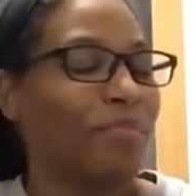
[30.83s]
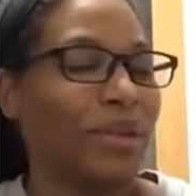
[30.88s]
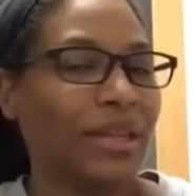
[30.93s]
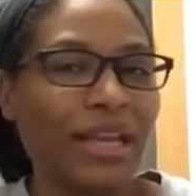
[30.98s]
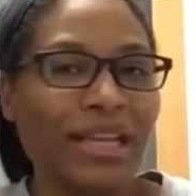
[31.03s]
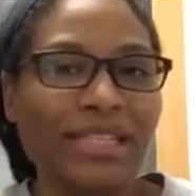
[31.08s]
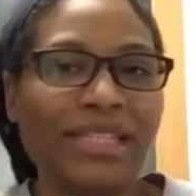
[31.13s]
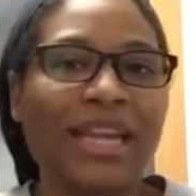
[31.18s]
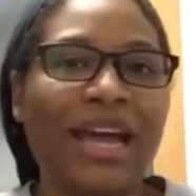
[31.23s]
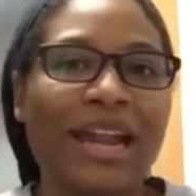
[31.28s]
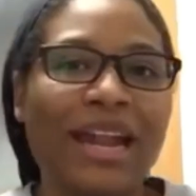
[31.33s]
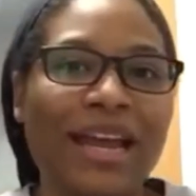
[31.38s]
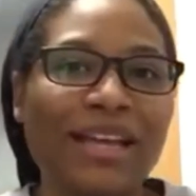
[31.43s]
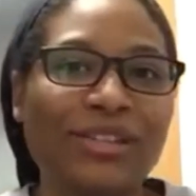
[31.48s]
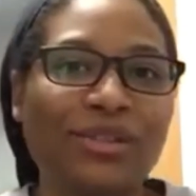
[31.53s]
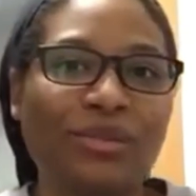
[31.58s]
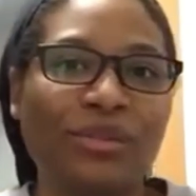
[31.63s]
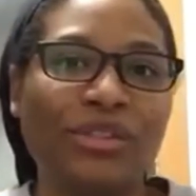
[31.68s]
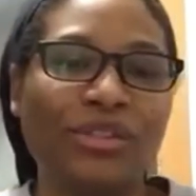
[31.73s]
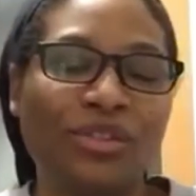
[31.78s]
But that's not
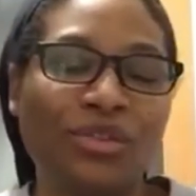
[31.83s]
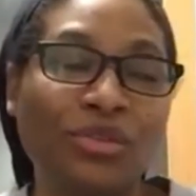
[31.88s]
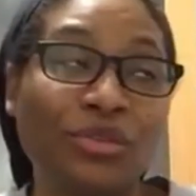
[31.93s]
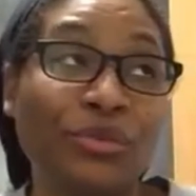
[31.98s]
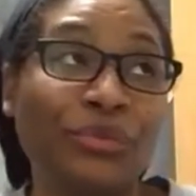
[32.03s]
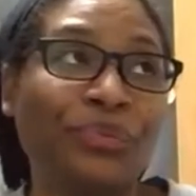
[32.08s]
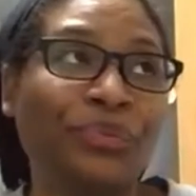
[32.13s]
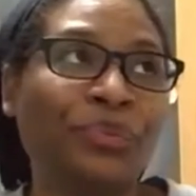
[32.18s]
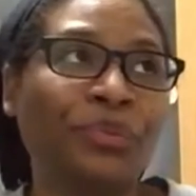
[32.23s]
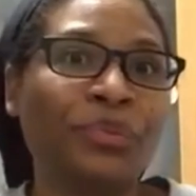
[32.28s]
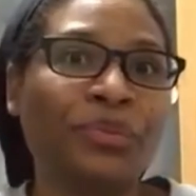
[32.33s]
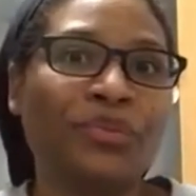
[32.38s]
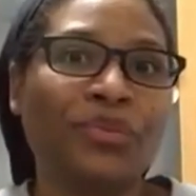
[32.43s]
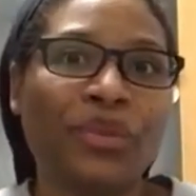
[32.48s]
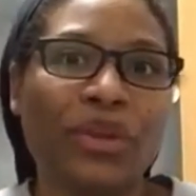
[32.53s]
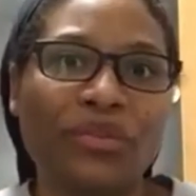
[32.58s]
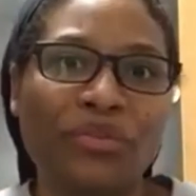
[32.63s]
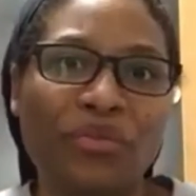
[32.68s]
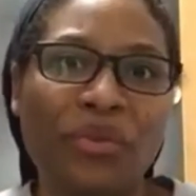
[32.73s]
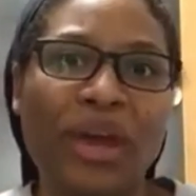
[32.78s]
actually true.
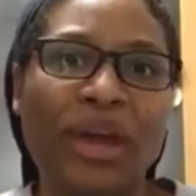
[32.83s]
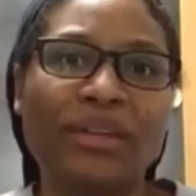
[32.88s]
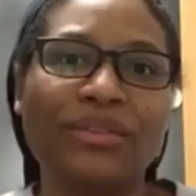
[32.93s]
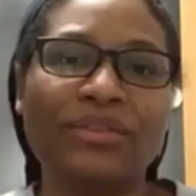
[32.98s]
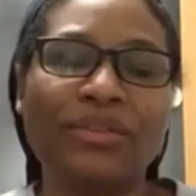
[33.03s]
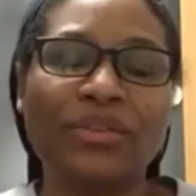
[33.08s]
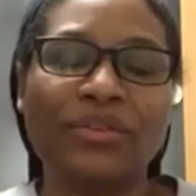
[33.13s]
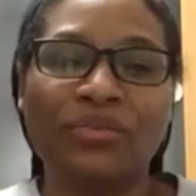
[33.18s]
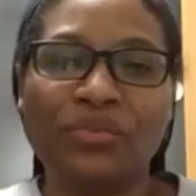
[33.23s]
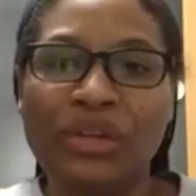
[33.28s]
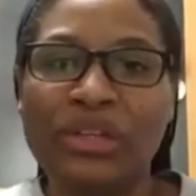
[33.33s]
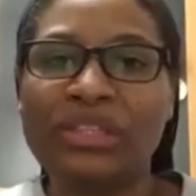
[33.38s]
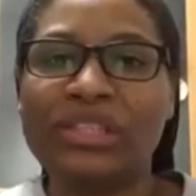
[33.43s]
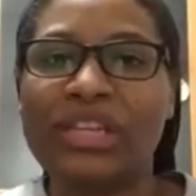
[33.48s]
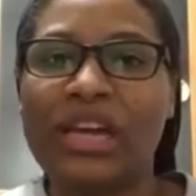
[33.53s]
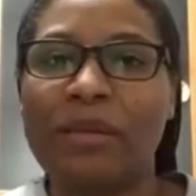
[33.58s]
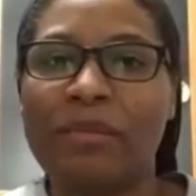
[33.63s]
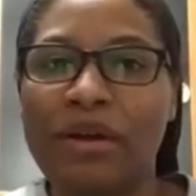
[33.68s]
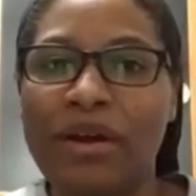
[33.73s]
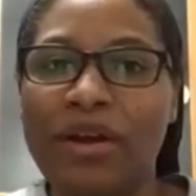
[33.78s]
In fact, the
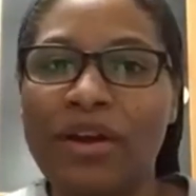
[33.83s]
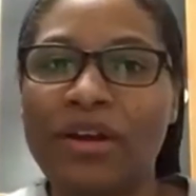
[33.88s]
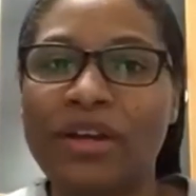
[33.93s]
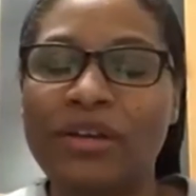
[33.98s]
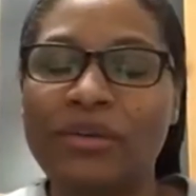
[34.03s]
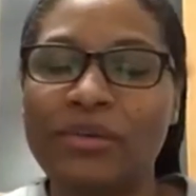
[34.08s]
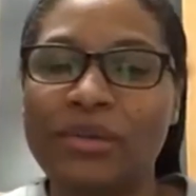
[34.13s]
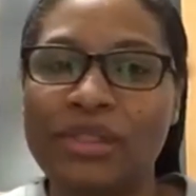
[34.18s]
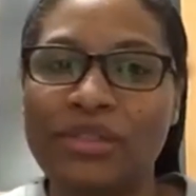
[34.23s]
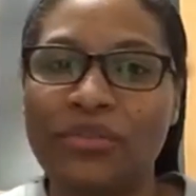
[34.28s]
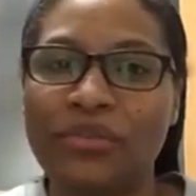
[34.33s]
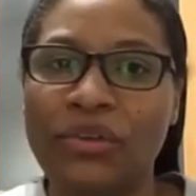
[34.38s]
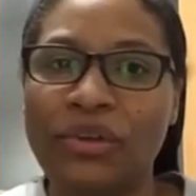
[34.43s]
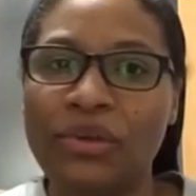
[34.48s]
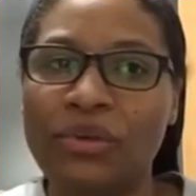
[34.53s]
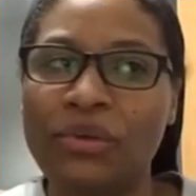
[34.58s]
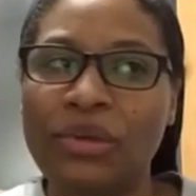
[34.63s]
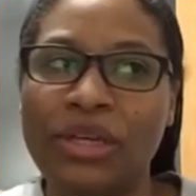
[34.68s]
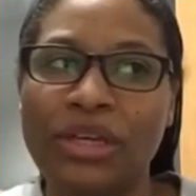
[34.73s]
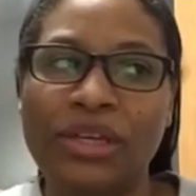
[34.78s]
first time I heard it was a
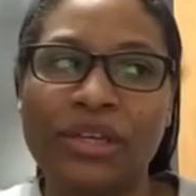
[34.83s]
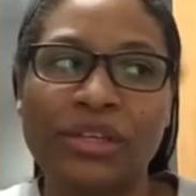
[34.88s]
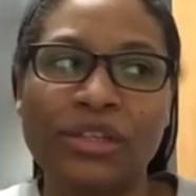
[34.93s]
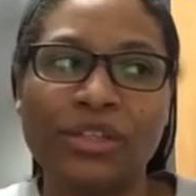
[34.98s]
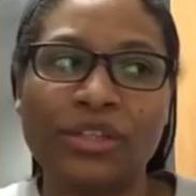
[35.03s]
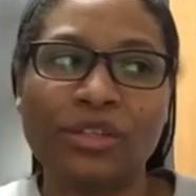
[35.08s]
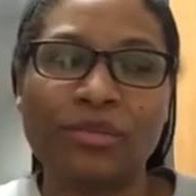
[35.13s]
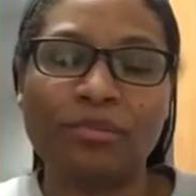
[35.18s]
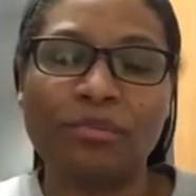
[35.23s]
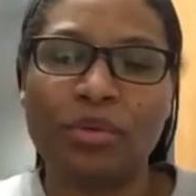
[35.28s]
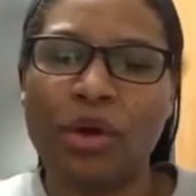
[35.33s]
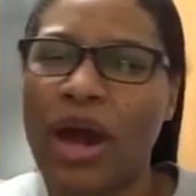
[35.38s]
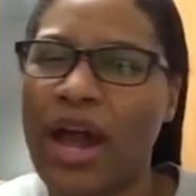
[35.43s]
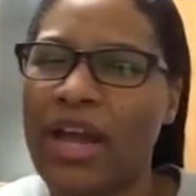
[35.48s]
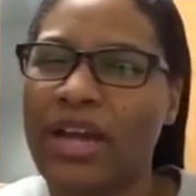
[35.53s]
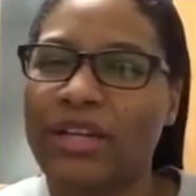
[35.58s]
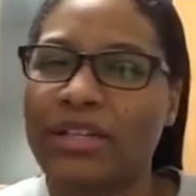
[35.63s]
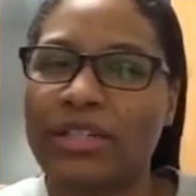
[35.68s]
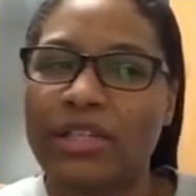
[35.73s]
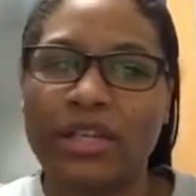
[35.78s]
few years
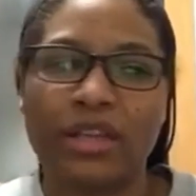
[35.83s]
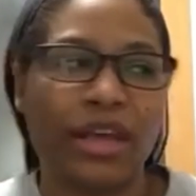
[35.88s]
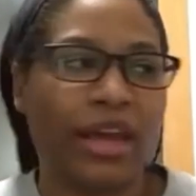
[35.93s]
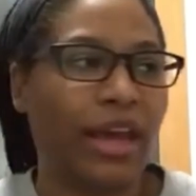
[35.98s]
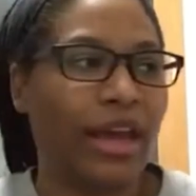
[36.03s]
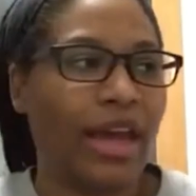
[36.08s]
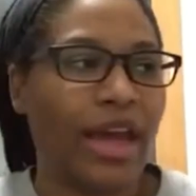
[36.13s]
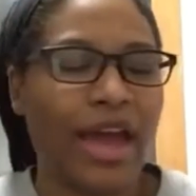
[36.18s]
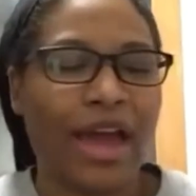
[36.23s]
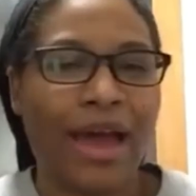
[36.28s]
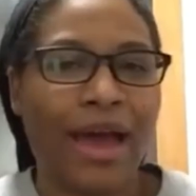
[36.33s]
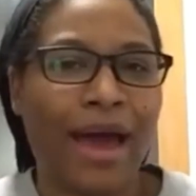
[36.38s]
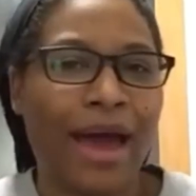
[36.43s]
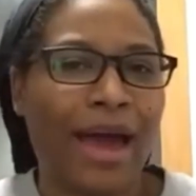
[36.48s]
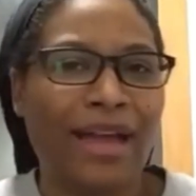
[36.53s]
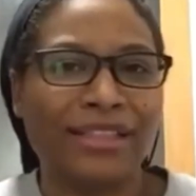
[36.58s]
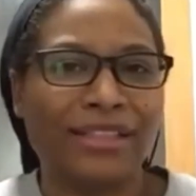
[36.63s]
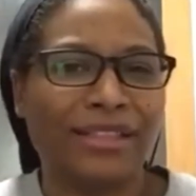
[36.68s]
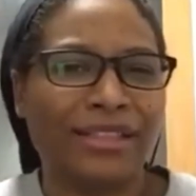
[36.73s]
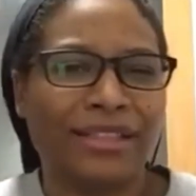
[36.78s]
prior to that.
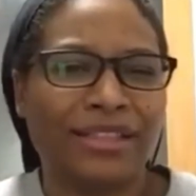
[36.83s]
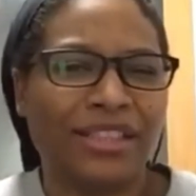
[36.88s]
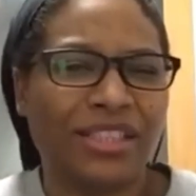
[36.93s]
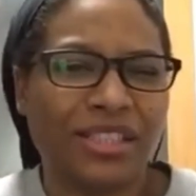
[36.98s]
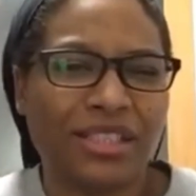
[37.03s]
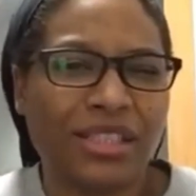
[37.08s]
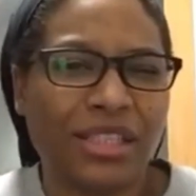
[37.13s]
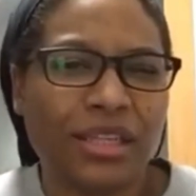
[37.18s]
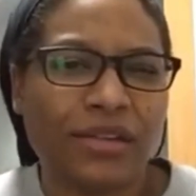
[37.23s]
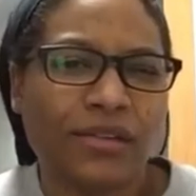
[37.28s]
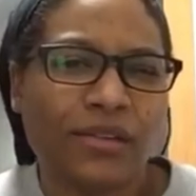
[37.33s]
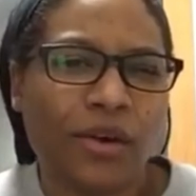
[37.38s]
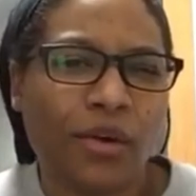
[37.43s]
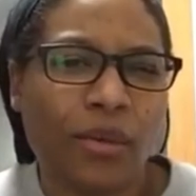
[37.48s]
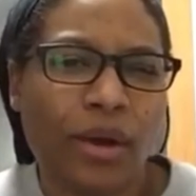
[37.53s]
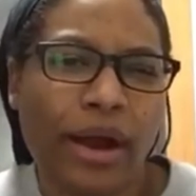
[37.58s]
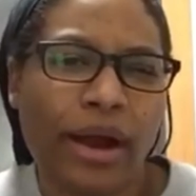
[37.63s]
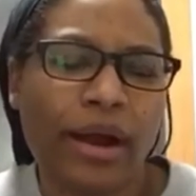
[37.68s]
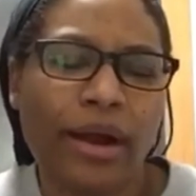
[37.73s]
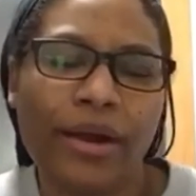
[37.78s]
I just didn't know
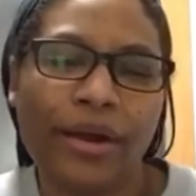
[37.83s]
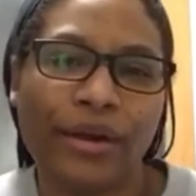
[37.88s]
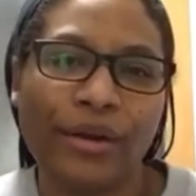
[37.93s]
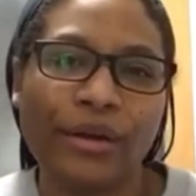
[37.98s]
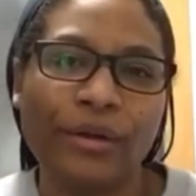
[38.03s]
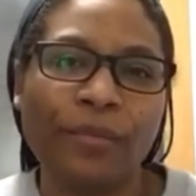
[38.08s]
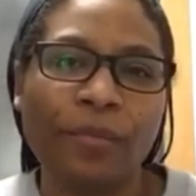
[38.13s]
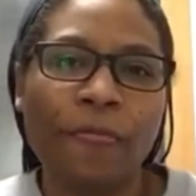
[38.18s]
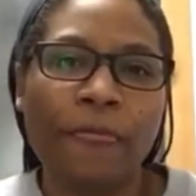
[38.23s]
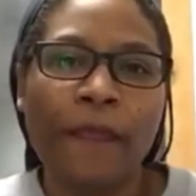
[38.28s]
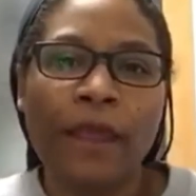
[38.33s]
what I heard.